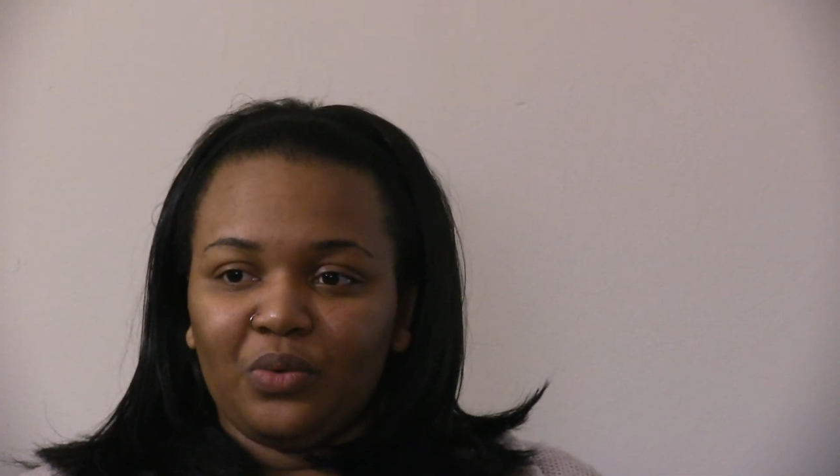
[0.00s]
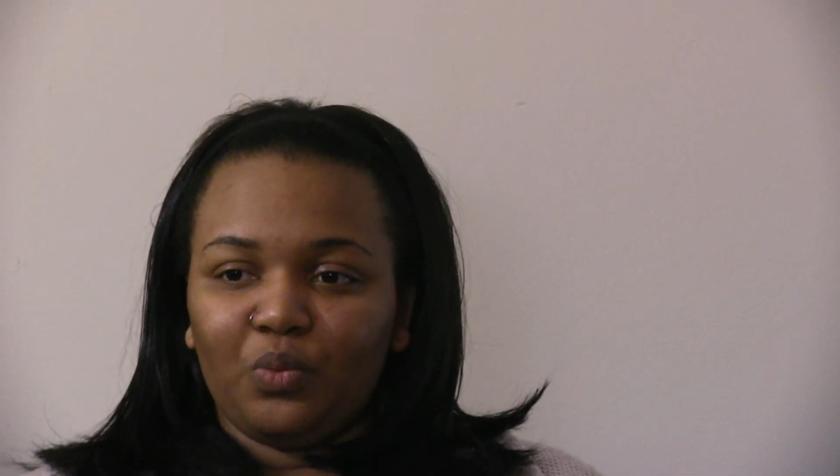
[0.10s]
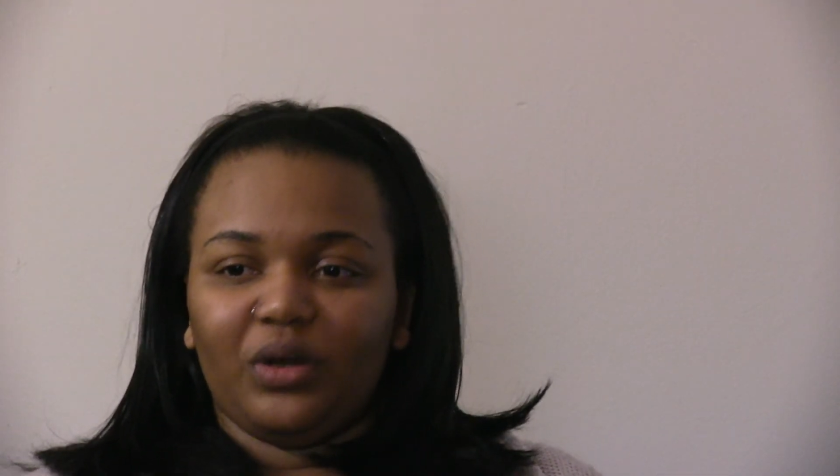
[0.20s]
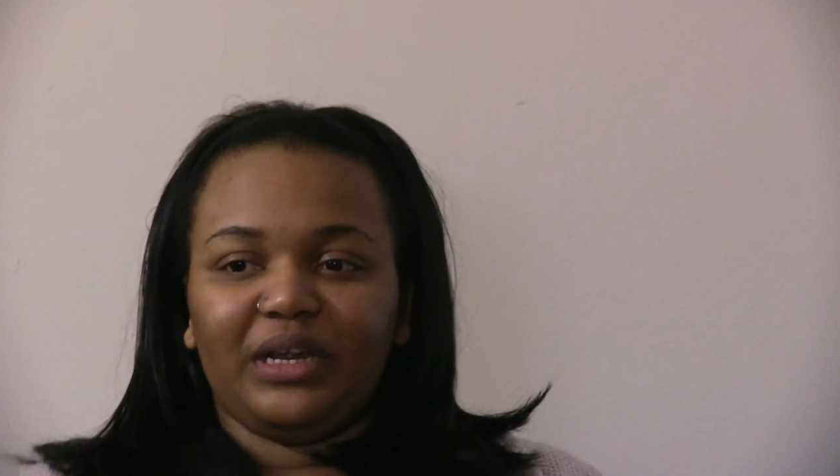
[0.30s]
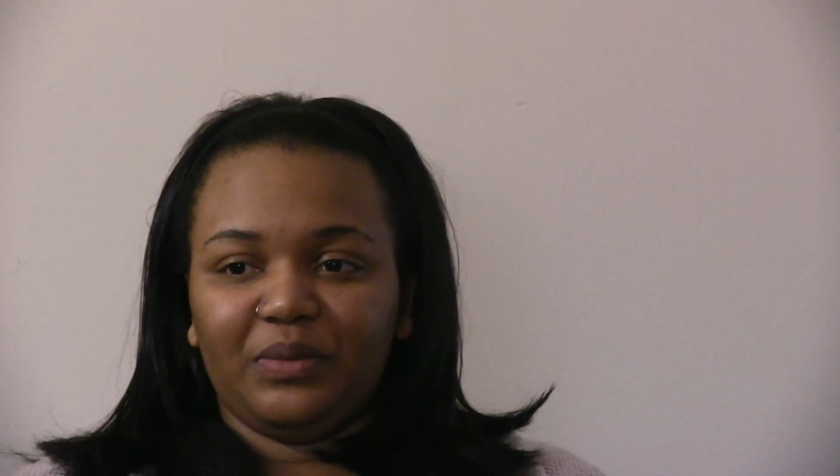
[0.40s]

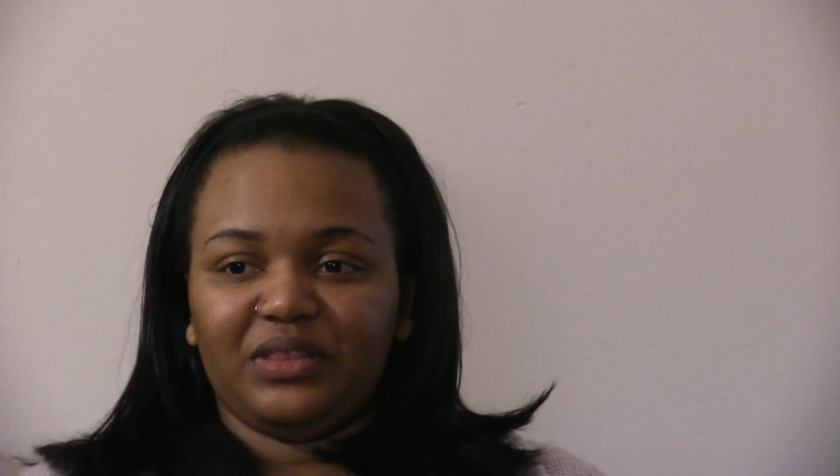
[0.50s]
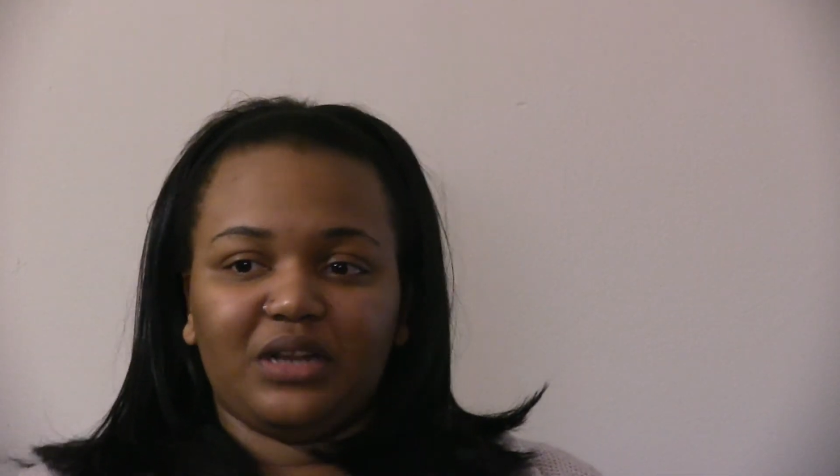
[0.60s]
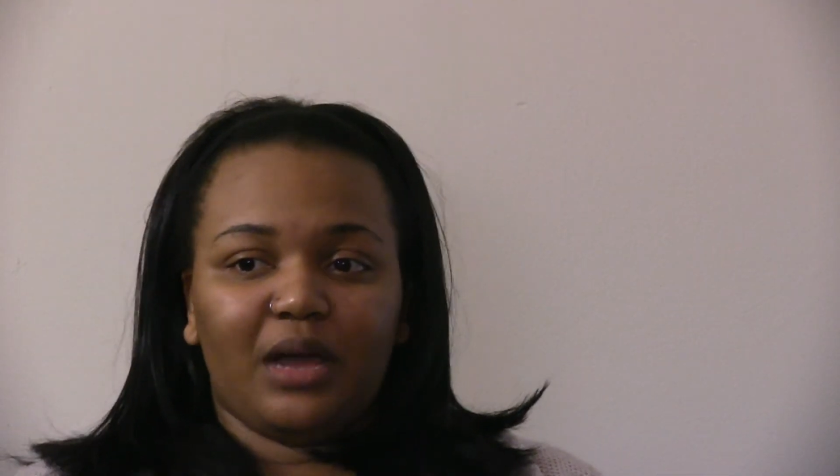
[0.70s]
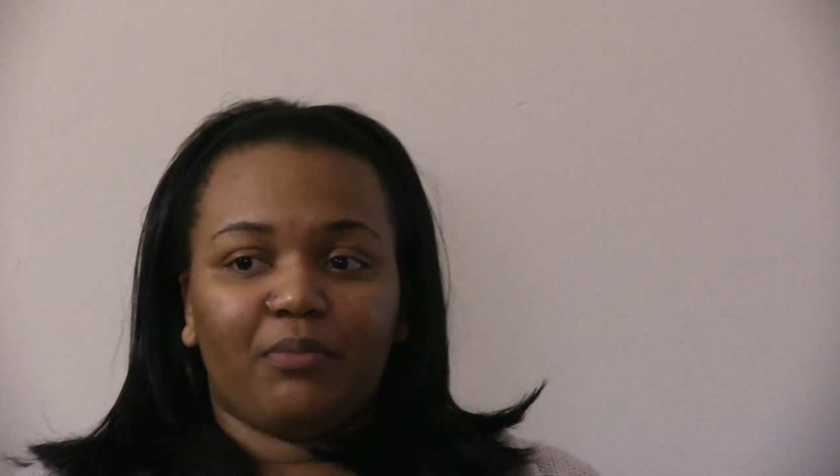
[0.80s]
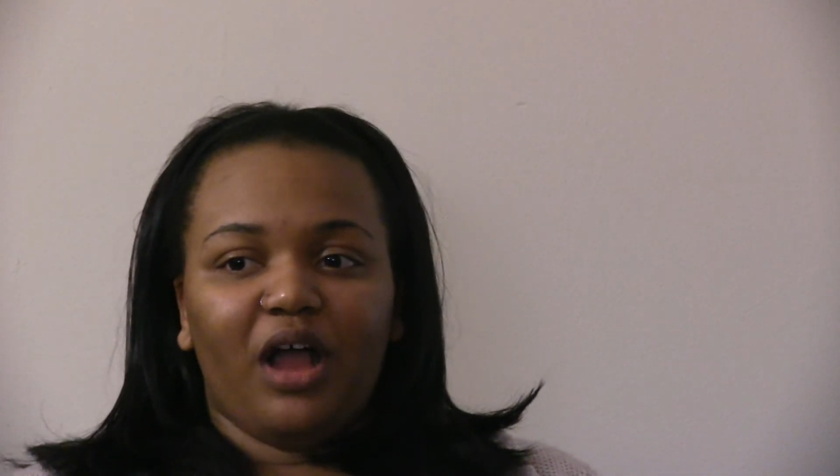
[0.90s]
working with the
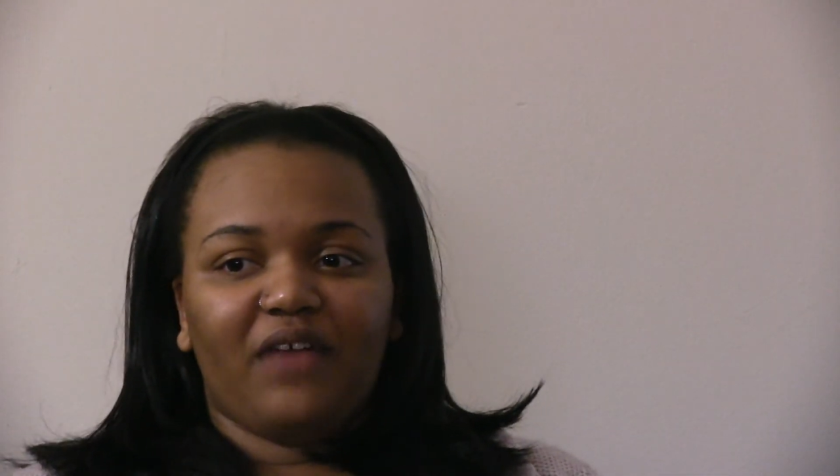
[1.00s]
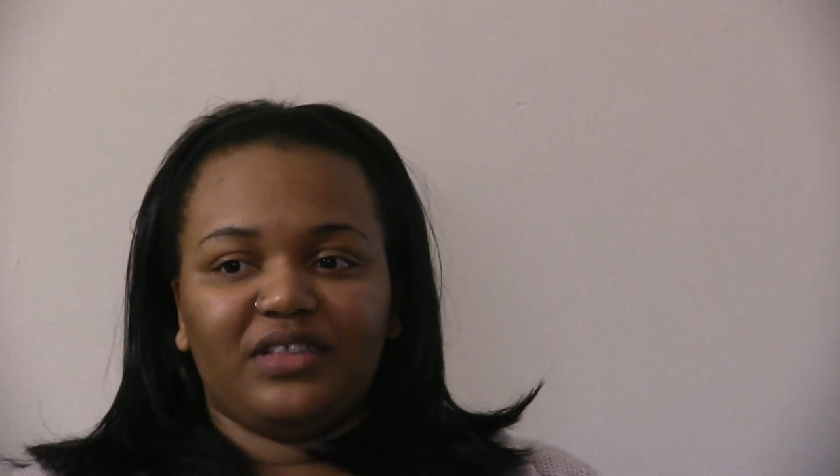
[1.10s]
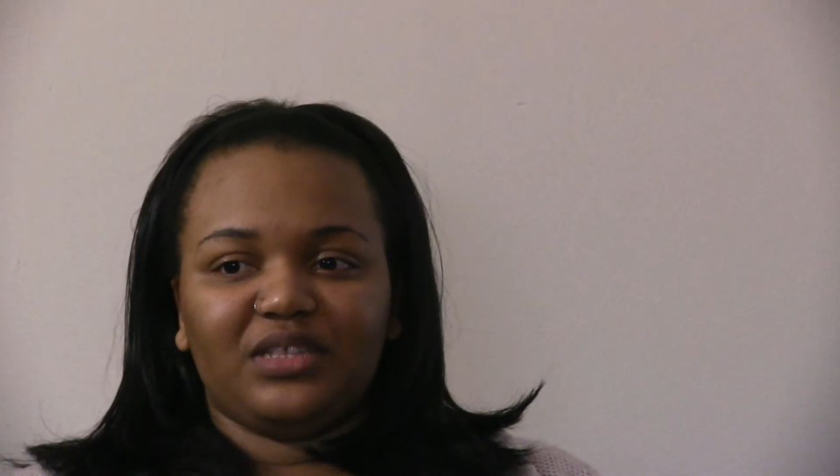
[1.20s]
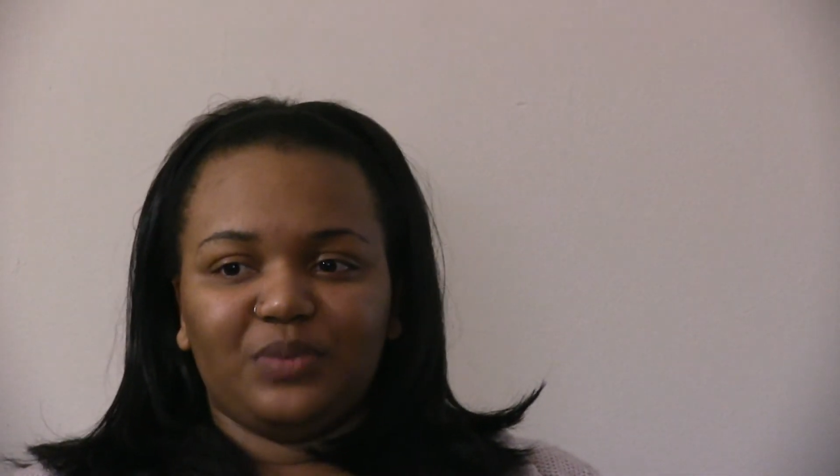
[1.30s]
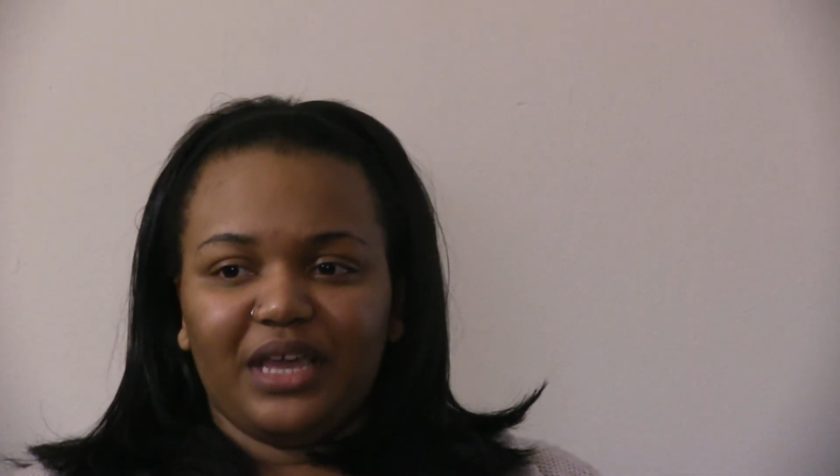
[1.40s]

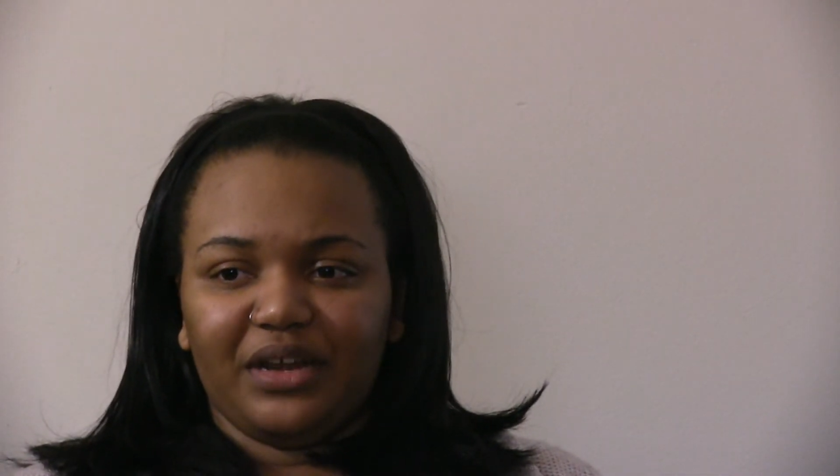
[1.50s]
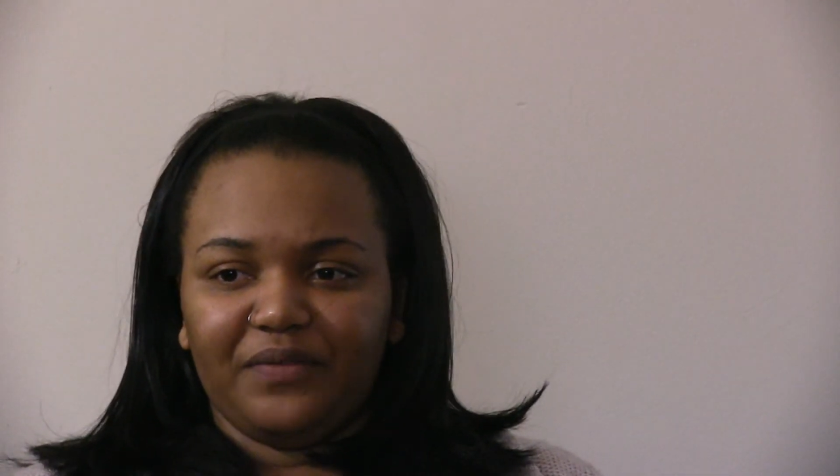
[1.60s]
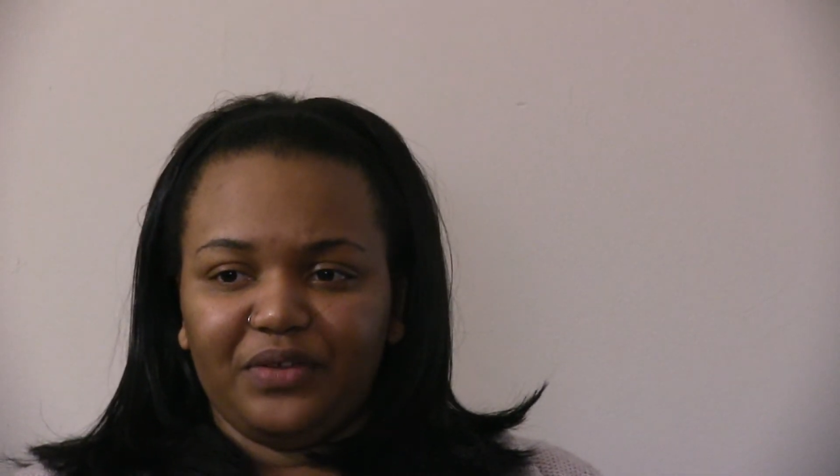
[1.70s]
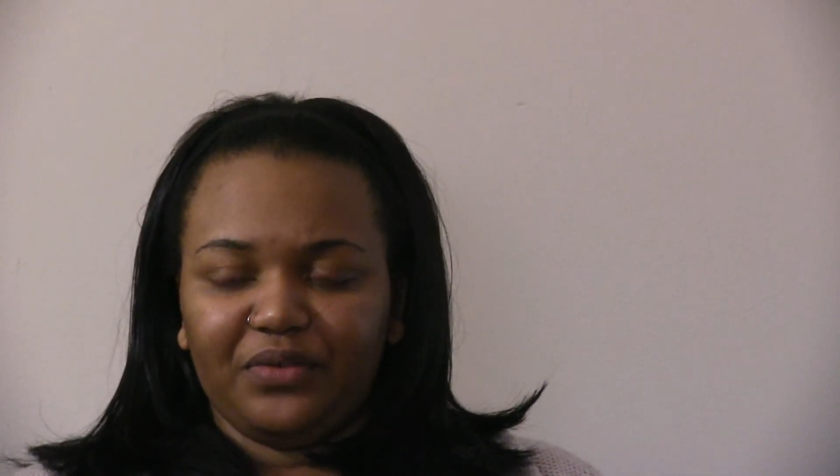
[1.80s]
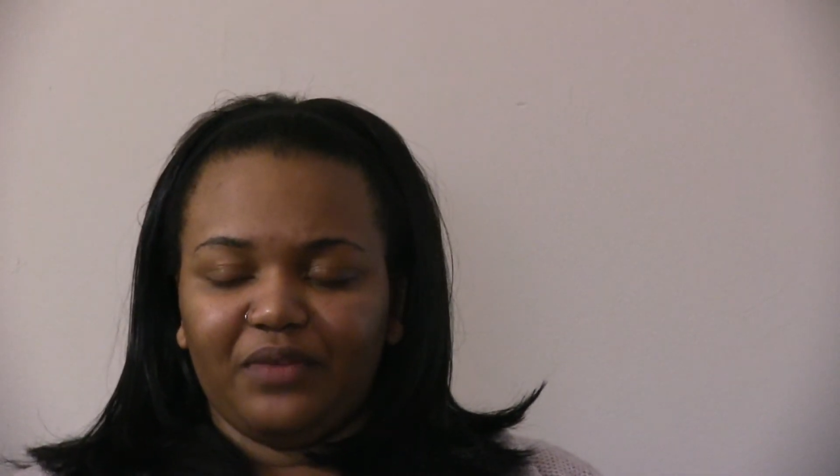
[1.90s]
nonprofits we interviewed